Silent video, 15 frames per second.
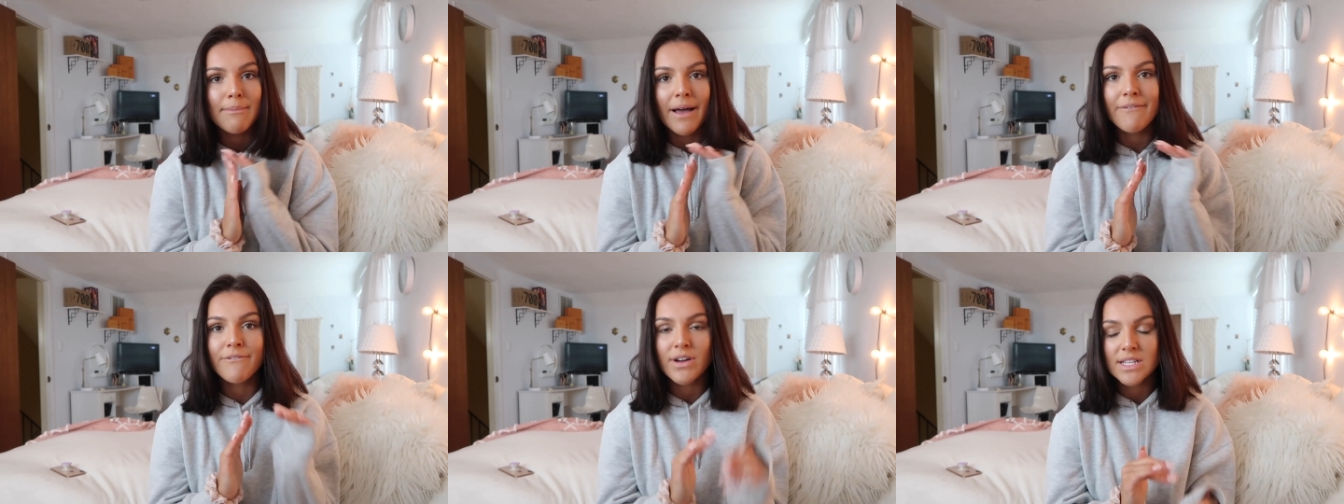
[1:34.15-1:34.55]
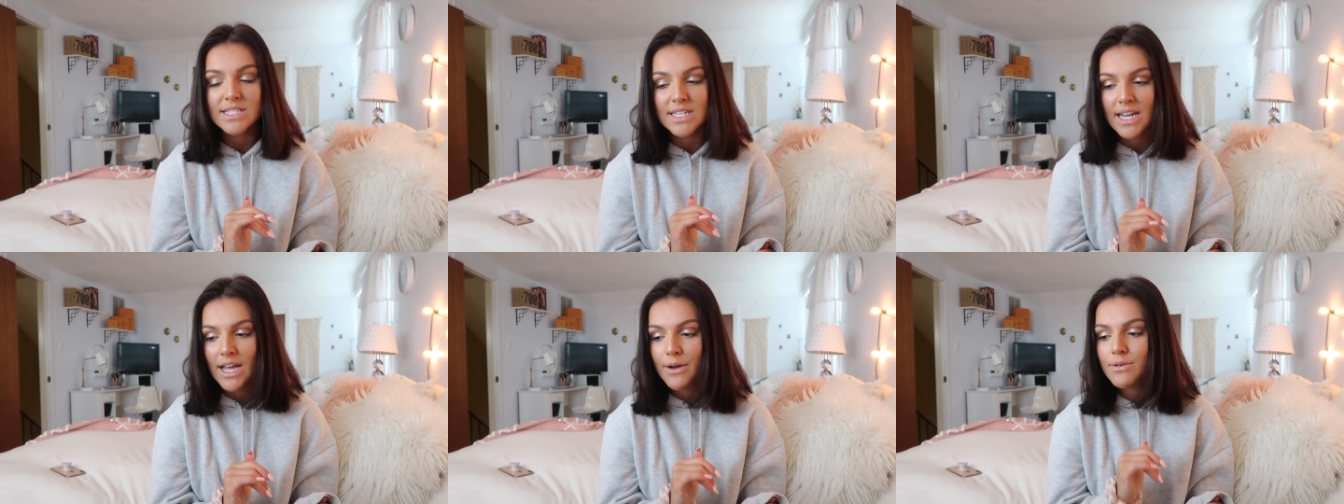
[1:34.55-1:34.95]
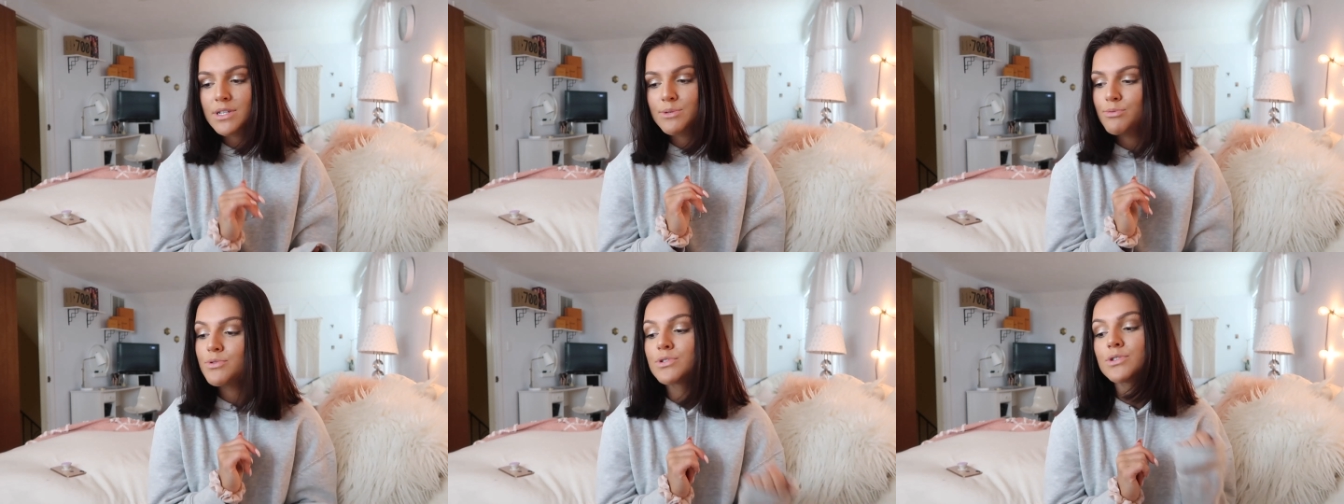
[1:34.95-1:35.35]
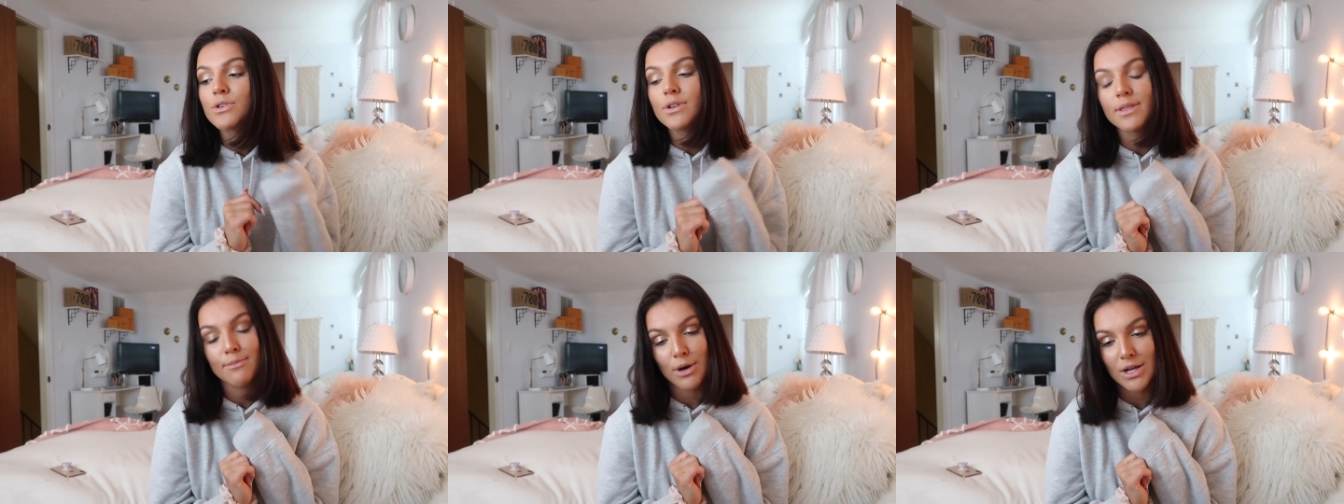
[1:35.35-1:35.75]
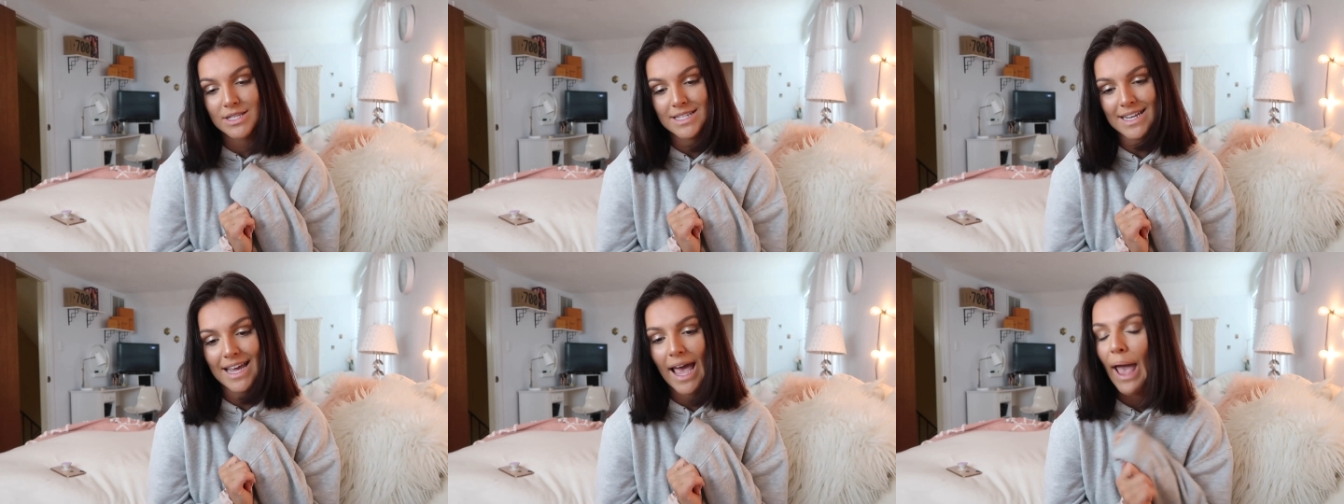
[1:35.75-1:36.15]
My friends and I were supposed to go to the
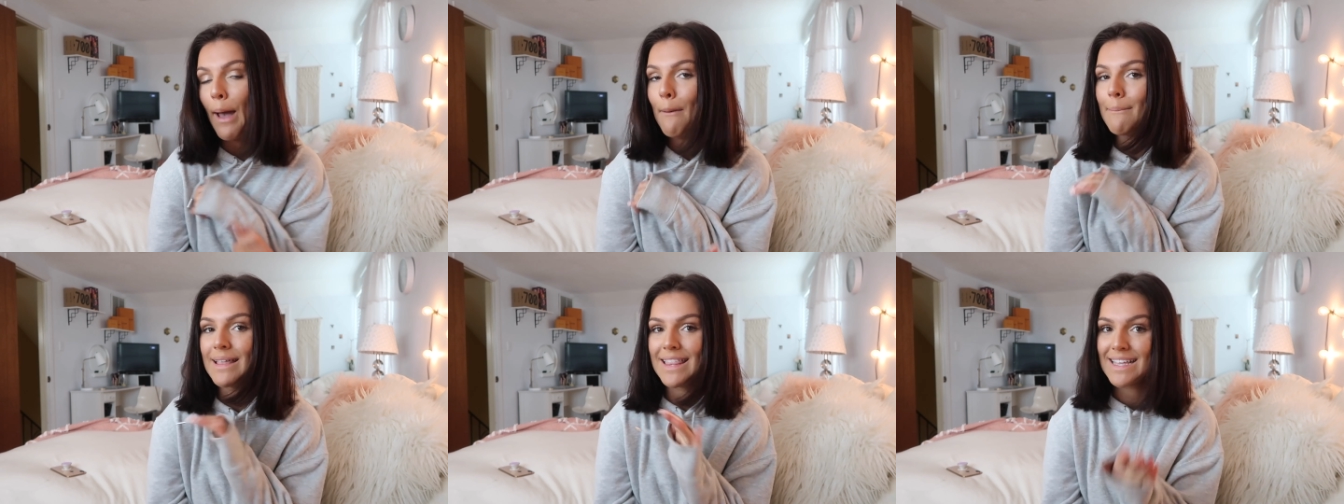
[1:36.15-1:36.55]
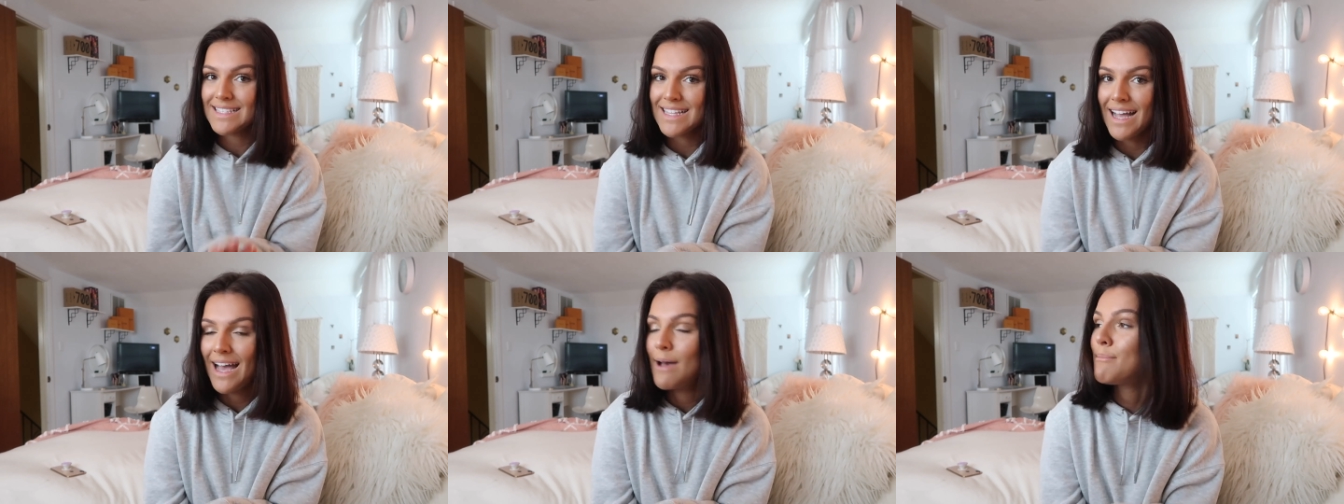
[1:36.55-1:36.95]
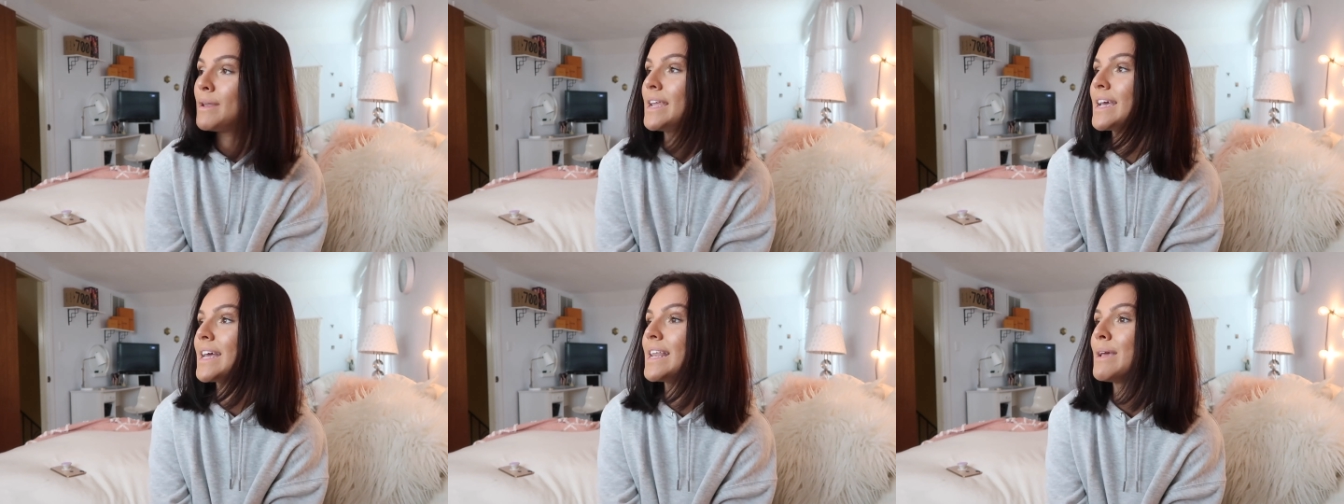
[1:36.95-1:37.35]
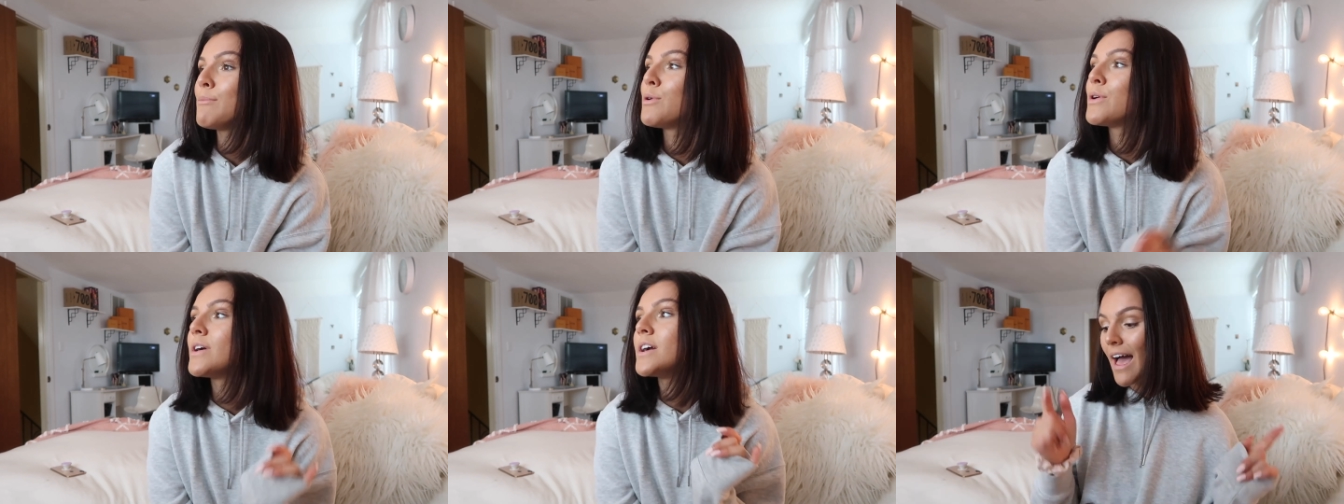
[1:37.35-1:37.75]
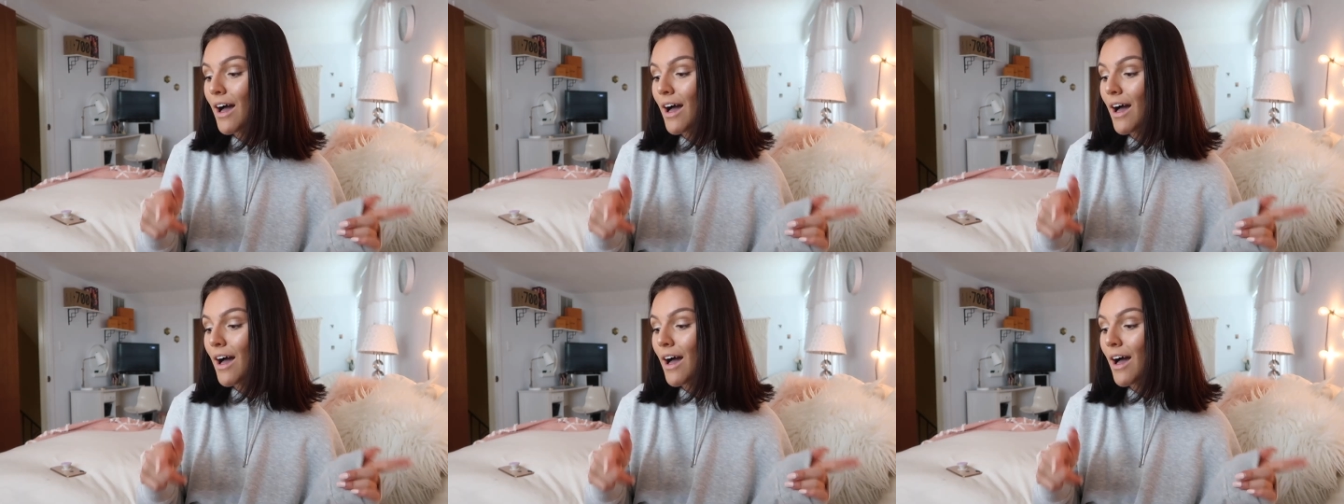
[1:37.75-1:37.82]
mall today, but that's not happening anymore.